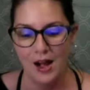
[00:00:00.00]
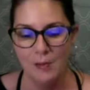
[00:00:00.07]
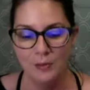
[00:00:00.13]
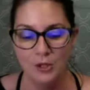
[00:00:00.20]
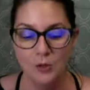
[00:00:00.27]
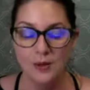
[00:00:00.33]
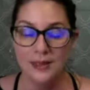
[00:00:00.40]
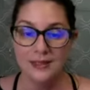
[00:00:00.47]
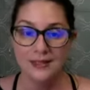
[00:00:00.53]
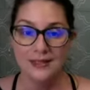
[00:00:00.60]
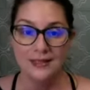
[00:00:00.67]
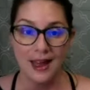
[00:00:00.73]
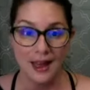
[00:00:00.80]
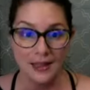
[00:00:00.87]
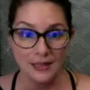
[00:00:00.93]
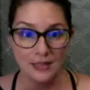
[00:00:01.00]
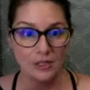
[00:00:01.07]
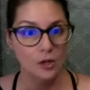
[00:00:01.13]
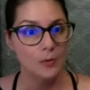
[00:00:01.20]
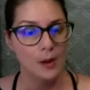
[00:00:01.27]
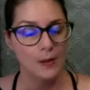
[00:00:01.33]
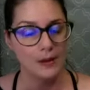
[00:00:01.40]
to assess
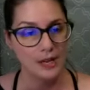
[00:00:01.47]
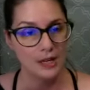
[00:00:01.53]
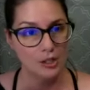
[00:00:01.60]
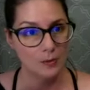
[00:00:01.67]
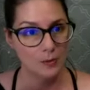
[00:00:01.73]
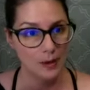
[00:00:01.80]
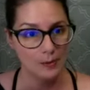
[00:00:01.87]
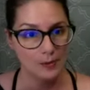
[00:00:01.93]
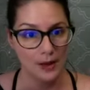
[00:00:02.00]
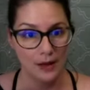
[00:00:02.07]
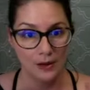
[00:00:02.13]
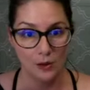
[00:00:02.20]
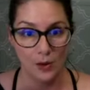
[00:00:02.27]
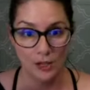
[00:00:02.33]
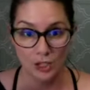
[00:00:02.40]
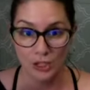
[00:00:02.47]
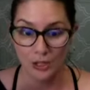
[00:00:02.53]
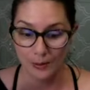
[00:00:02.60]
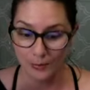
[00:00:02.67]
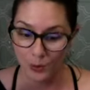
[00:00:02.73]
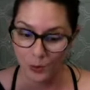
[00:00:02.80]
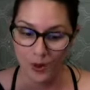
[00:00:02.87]
your publication pipeline. Question
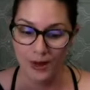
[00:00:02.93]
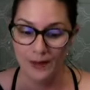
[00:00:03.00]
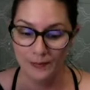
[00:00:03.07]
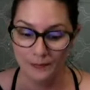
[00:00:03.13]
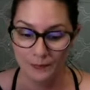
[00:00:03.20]
number 1,